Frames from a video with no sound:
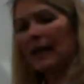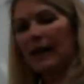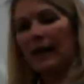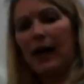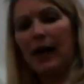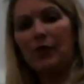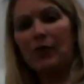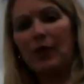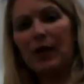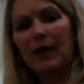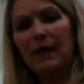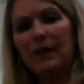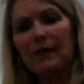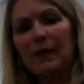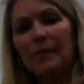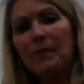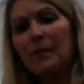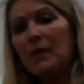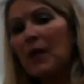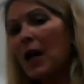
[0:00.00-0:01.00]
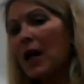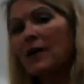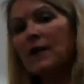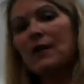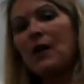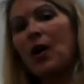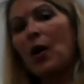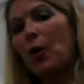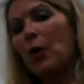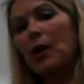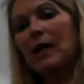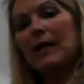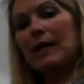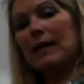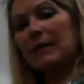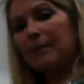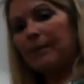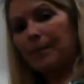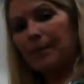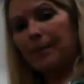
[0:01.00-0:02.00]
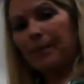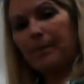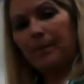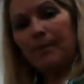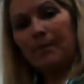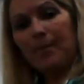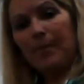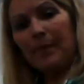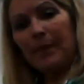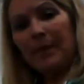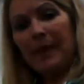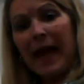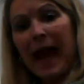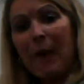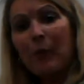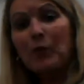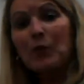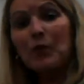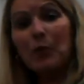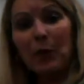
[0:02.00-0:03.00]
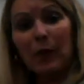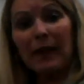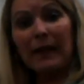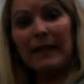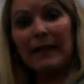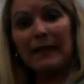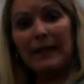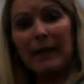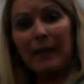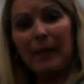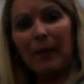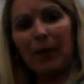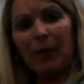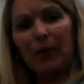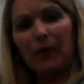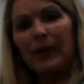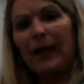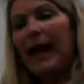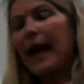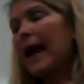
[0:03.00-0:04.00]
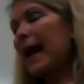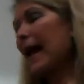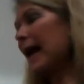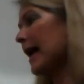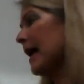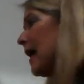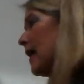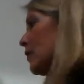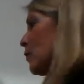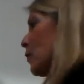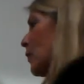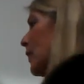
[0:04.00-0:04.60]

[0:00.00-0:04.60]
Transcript: hundredths. So that was really simple. And